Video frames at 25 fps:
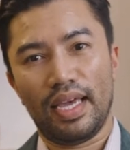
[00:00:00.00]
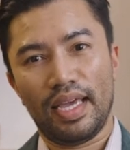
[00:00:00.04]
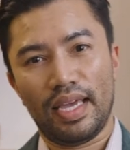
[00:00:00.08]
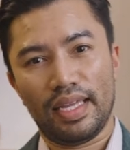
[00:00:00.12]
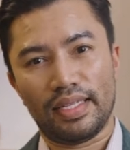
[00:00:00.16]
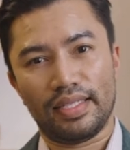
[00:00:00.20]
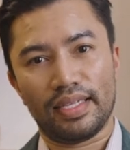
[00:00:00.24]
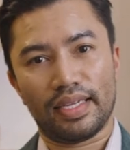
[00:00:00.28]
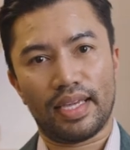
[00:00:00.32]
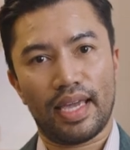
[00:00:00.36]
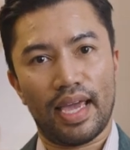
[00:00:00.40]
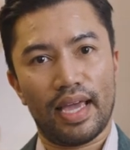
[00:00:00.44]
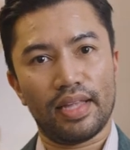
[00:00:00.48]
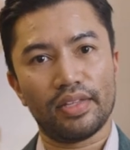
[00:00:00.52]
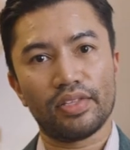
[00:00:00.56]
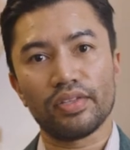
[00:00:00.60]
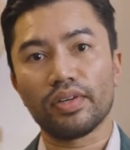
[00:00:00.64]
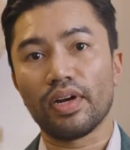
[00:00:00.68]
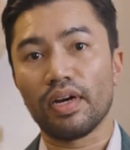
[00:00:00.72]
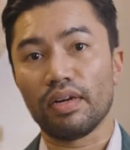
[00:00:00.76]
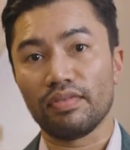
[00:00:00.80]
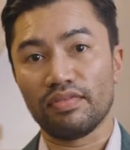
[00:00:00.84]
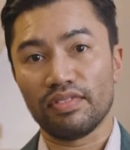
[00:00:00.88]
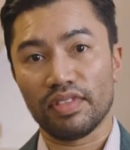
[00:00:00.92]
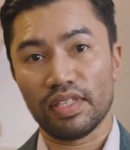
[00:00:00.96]
it's a cancer
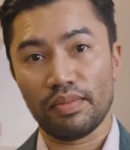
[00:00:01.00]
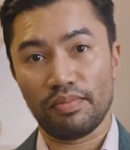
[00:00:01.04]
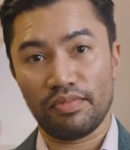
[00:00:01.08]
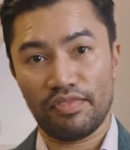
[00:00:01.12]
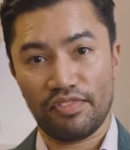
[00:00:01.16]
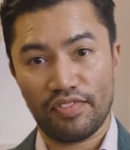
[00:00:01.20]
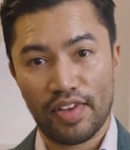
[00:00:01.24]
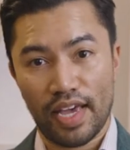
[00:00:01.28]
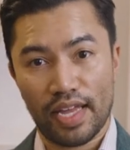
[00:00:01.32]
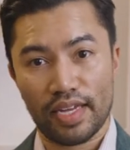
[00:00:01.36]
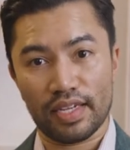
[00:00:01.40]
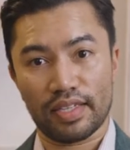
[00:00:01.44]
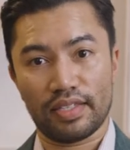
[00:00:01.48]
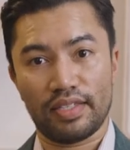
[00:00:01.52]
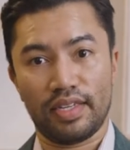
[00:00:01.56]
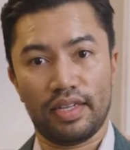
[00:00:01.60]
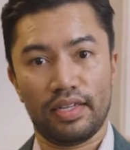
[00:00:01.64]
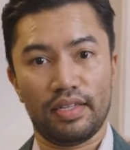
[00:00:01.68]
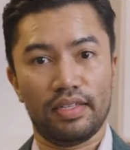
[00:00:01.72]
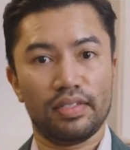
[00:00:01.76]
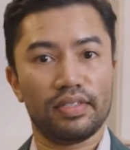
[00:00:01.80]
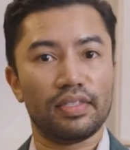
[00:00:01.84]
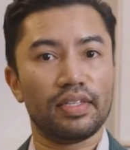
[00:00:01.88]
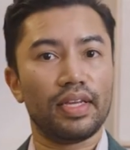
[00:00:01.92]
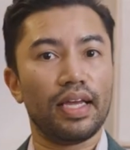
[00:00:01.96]
of lymphatic
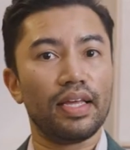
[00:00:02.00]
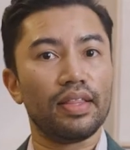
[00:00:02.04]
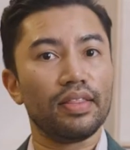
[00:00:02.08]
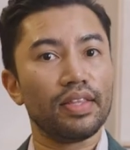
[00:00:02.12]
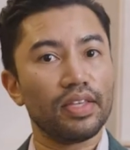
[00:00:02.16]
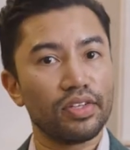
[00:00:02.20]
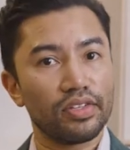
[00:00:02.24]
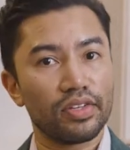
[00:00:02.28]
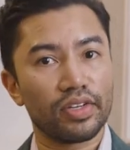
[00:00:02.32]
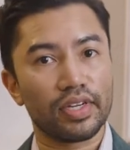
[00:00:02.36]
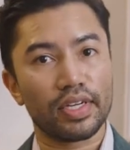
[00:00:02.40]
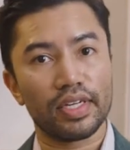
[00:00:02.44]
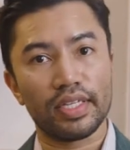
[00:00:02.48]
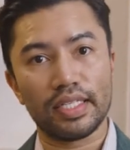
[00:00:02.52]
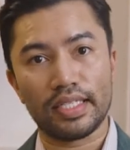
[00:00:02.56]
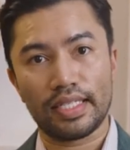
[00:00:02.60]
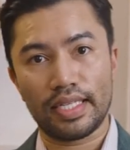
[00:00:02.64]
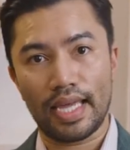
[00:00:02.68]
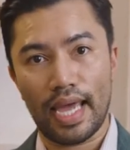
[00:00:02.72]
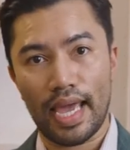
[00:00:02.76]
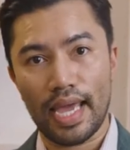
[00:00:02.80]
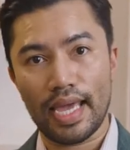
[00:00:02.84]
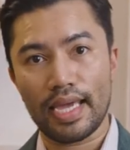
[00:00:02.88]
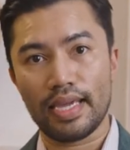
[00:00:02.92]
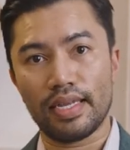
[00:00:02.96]
cells, and these are
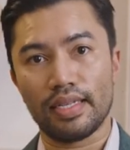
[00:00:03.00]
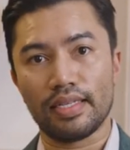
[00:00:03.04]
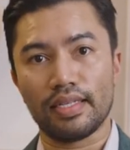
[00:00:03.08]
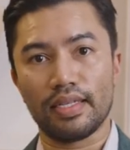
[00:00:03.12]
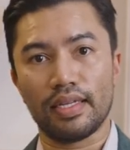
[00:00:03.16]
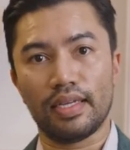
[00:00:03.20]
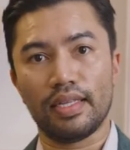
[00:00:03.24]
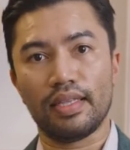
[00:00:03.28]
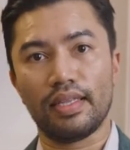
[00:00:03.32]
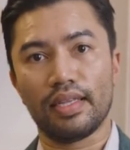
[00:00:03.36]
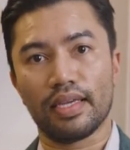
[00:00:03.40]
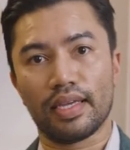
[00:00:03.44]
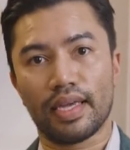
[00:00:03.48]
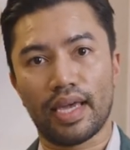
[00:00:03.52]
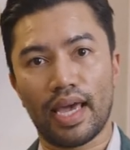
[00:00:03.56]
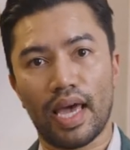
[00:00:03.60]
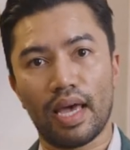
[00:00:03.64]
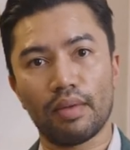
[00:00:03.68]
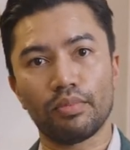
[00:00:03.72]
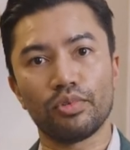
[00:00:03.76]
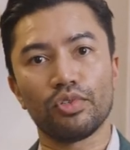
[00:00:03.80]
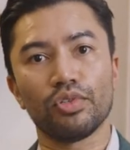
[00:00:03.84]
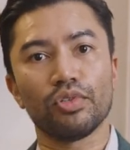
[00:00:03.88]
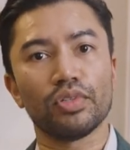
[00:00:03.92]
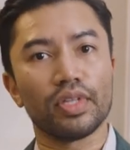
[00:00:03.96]
contained in the
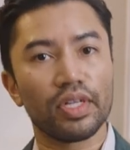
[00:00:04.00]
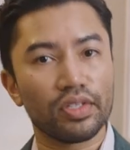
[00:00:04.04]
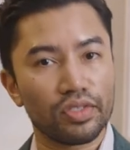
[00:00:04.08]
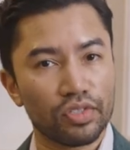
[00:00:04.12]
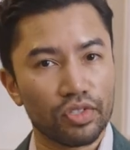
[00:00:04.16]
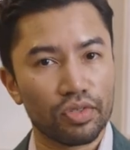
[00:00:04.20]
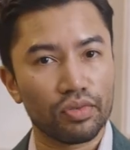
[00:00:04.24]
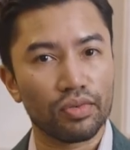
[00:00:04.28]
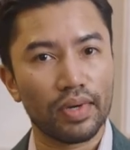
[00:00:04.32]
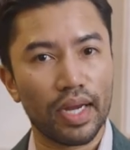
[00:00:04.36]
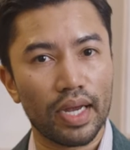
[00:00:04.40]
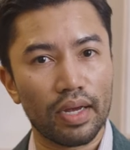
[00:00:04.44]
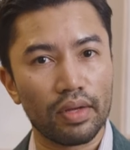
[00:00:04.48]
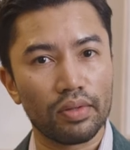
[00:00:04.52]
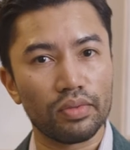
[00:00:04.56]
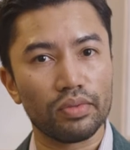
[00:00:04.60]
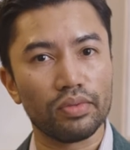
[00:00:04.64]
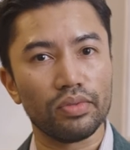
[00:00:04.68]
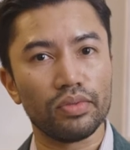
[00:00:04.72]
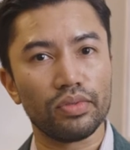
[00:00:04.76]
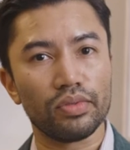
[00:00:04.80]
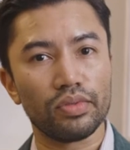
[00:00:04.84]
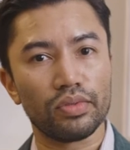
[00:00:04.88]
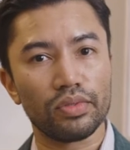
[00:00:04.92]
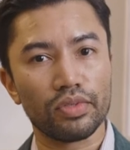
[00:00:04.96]
capsule that
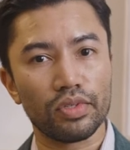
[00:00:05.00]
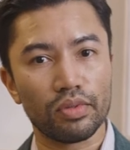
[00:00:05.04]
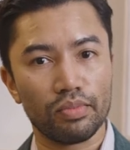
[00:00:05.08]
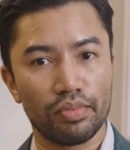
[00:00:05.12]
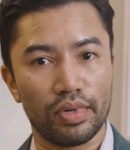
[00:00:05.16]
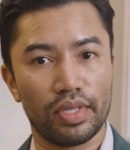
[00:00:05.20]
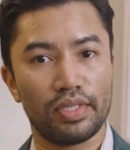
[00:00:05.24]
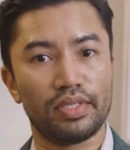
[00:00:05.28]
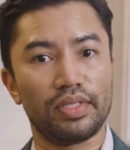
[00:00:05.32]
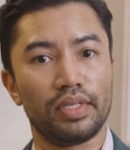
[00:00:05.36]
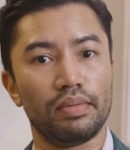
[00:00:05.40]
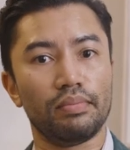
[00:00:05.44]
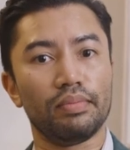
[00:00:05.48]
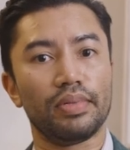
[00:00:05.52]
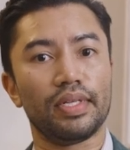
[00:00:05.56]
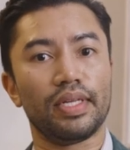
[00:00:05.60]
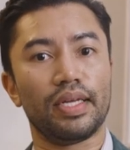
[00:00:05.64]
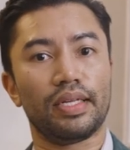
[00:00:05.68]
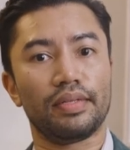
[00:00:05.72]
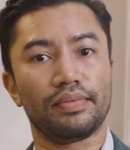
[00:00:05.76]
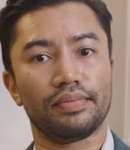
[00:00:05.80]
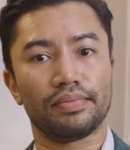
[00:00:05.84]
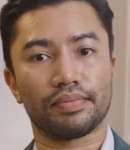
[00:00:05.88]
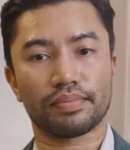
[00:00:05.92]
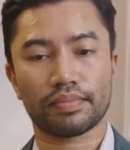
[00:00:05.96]
surrounds your breast
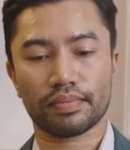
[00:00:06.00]
implant.